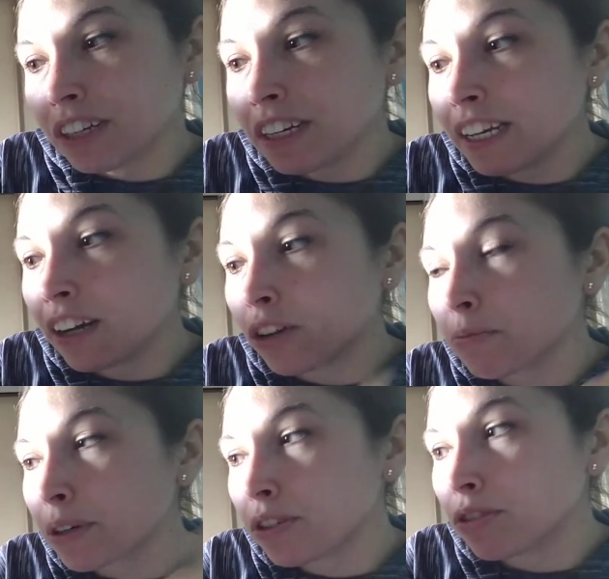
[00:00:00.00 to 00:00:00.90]
and yelled
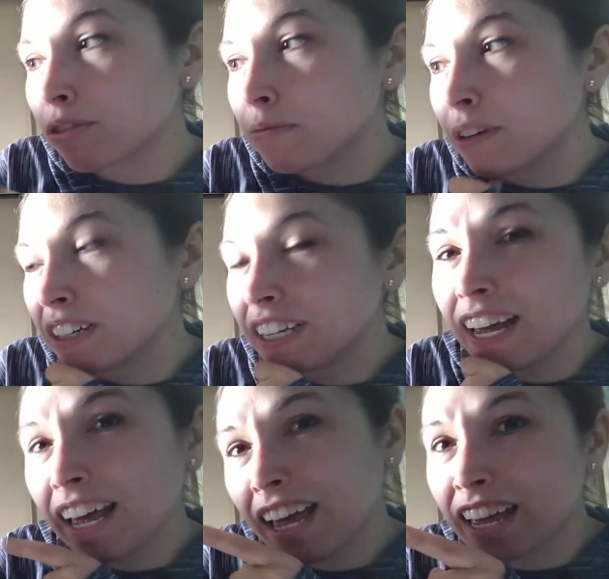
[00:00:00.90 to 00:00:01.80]
personal remarks.
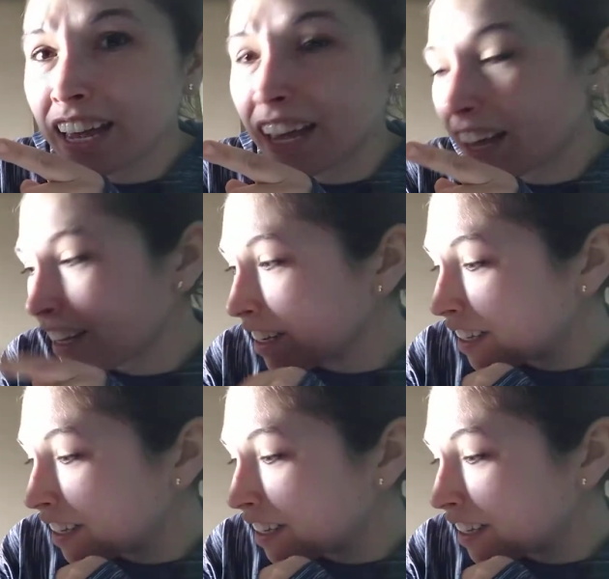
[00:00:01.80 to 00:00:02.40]
Ha ha.